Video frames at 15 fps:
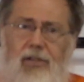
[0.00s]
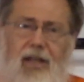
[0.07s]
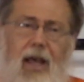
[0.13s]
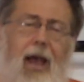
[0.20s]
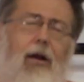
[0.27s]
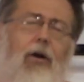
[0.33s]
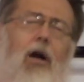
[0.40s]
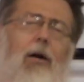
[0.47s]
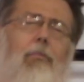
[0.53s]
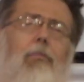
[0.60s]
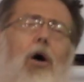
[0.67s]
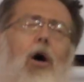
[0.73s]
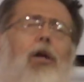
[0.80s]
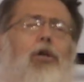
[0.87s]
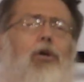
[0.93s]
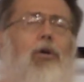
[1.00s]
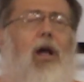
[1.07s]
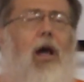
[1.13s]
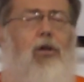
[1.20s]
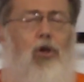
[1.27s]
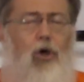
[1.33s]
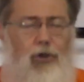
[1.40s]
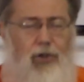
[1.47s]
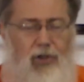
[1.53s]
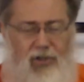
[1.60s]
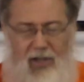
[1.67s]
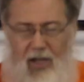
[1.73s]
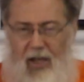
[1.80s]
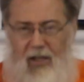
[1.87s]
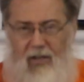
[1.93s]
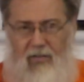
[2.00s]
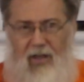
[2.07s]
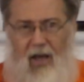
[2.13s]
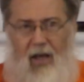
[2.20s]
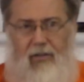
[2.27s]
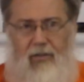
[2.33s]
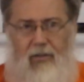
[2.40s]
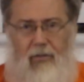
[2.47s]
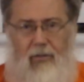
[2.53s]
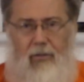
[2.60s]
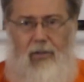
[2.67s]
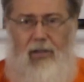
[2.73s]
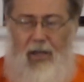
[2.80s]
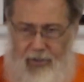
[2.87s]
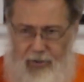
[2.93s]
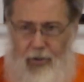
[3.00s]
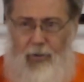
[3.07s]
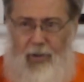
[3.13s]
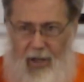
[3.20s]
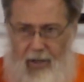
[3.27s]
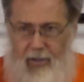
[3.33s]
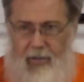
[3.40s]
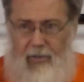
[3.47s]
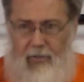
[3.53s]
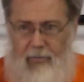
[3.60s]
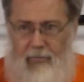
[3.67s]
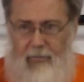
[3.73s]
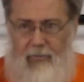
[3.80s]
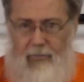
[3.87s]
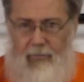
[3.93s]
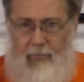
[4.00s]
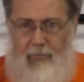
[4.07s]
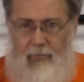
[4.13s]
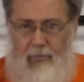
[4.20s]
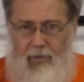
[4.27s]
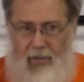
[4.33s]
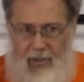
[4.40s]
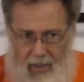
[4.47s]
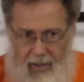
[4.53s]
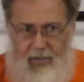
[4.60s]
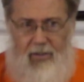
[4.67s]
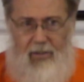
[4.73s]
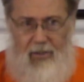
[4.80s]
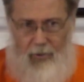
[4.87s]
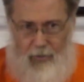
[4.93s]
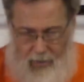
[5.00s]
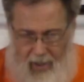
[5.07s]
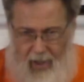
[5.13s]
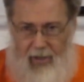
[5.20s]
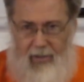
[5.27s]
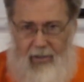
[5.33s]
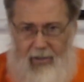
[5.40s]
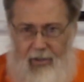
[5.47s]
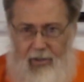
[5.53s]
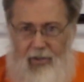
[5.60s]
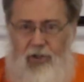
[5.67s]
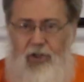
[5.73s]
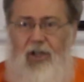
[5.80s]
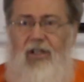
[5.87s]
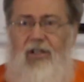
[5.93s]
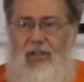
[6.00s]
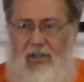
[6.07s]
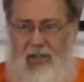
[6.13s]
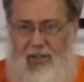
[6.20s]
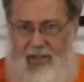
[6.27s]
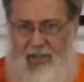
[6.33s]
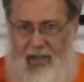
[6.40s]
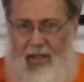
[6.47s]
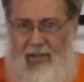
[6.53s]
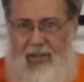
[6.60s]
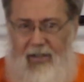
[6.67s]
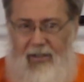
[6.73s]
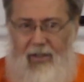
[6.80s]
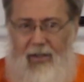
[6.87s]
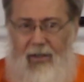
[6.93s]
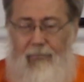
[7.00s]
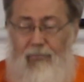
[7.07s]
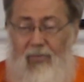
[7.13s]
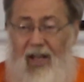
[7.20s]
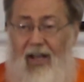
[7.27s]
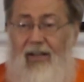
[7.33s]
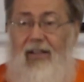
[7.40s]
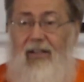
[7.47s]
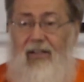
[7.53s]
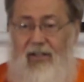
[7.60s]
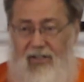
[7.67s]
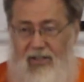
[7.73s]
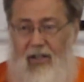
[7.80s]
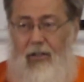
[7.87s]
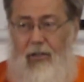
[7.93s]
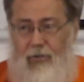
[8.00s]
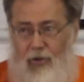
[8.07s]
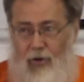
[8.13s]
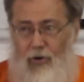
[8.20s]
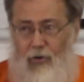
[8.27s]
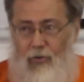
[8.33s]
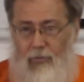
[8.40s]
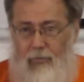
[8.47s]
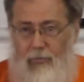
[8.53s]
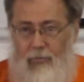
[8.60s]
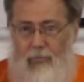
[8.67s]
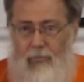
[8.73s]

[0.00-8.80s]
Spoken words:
say, come on, you cannot say that. Yes, you can. Yes, you can. Jesus said it, and it's still true.